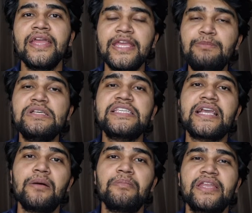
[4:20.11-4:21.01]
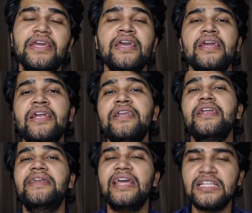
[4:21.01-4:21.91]
EPC company. In
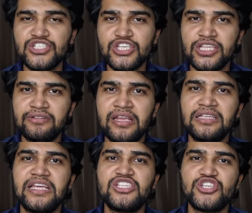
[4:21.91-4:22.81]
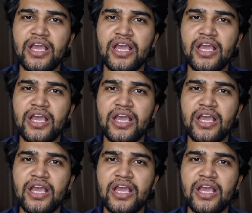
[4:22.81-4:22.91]
detail engineering, they